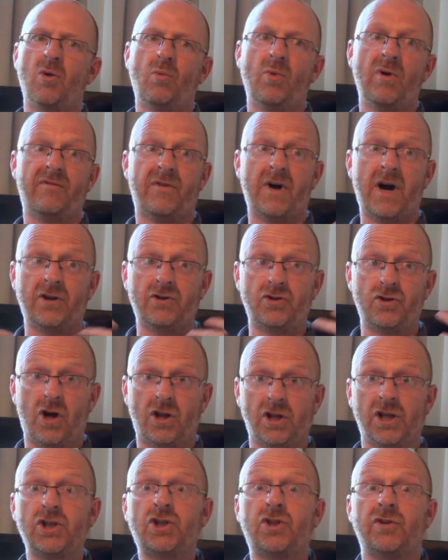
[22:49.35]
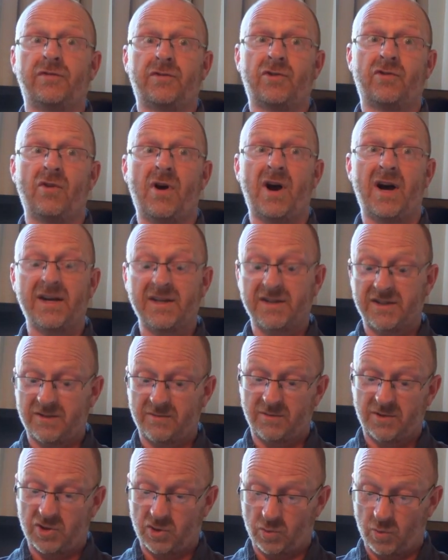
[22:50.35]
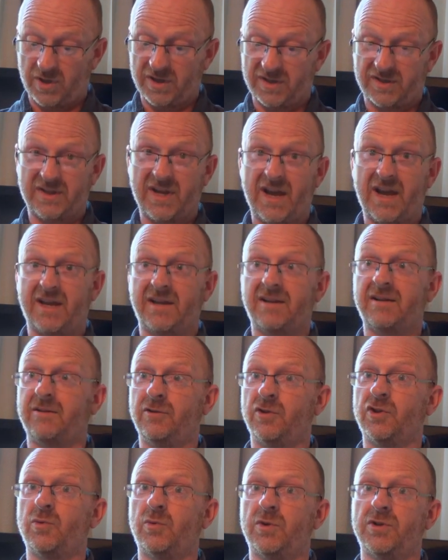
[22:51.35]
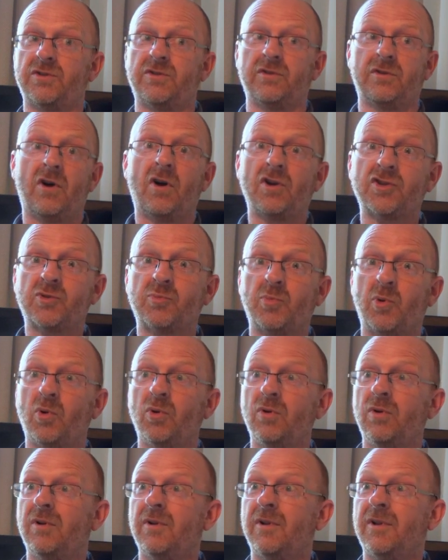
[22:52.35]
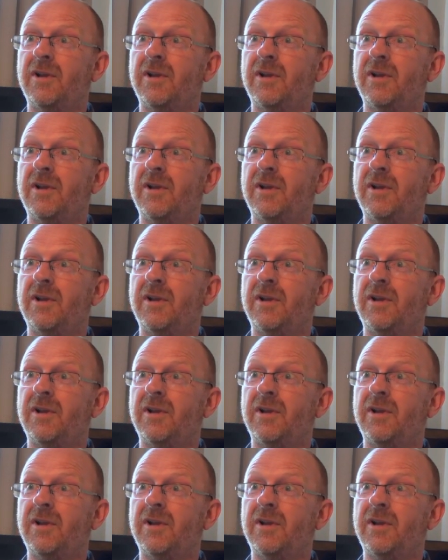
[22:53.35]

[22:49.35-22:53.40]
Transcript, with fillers: with our knowledge of Christ, which is what it's saying, in other words, the gospel,